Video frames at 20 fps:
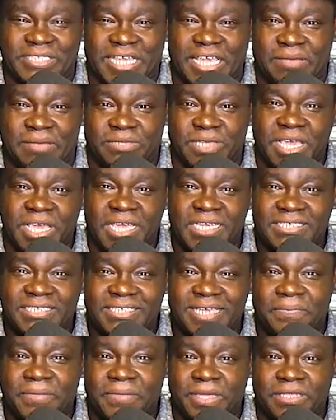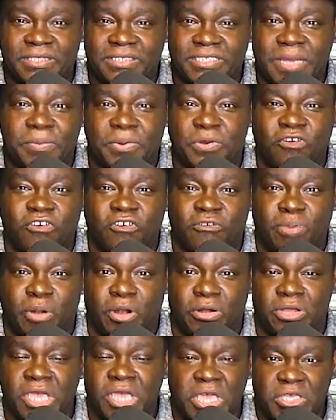names, something typical of
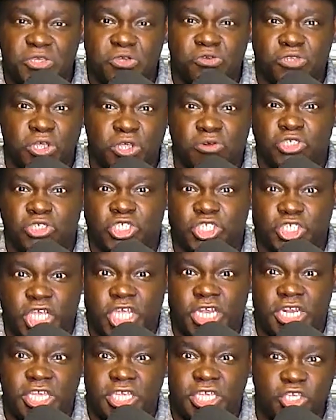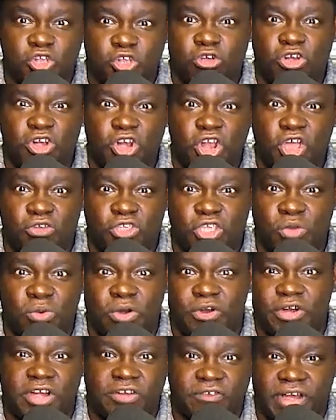Bert. You little shit, you don't know, you
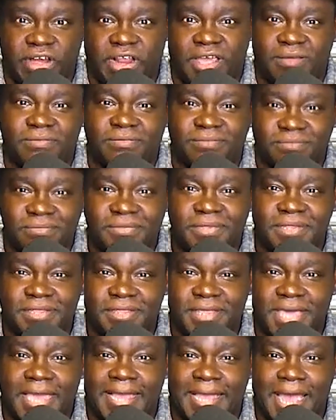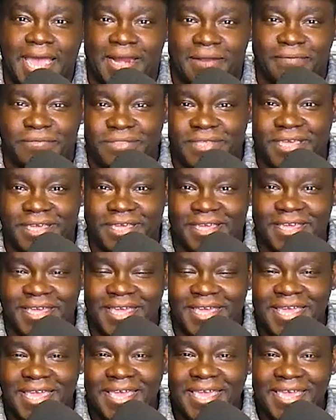weren't around, that kind of thing.
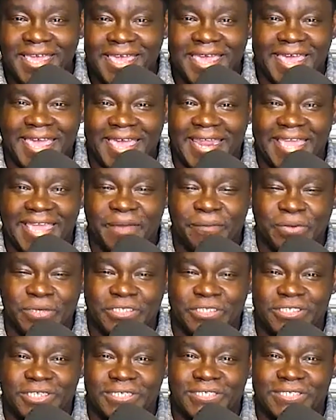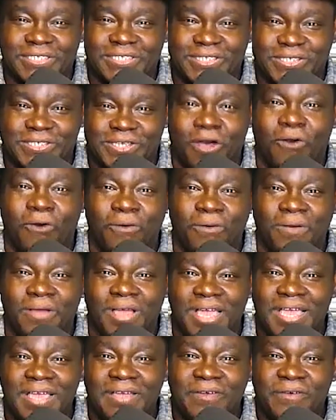And it was just so
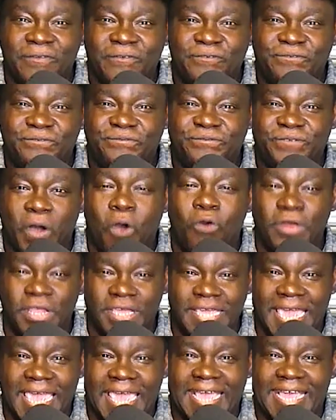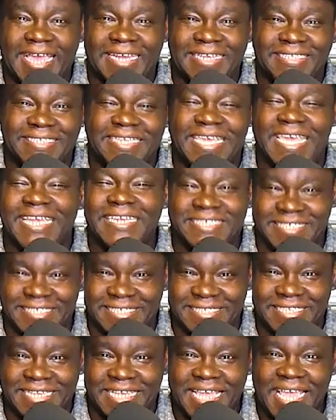phony and
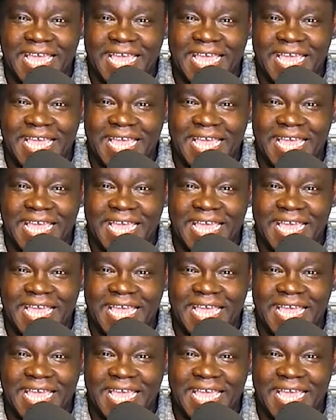contentious